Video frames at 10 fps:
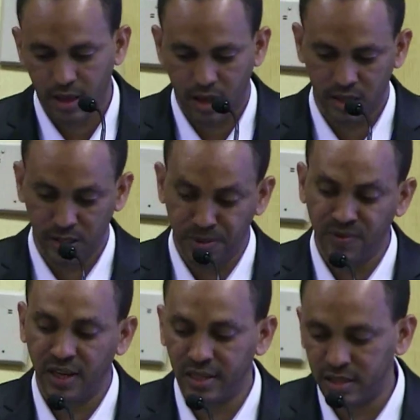And the
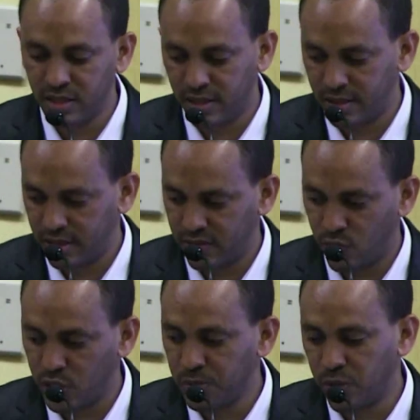prevalence is just
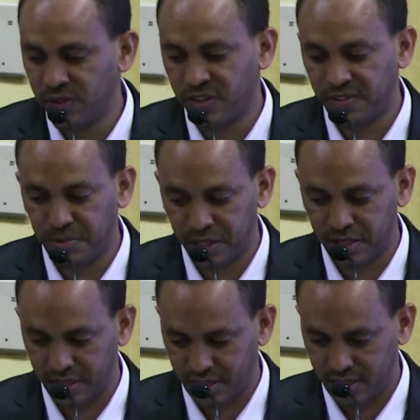
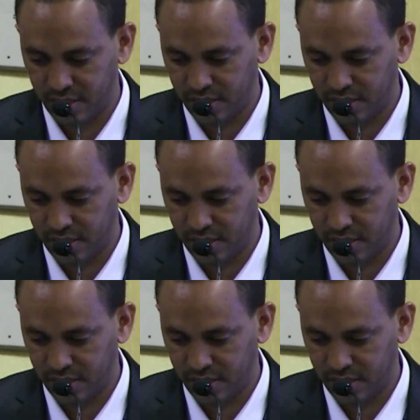14.5%.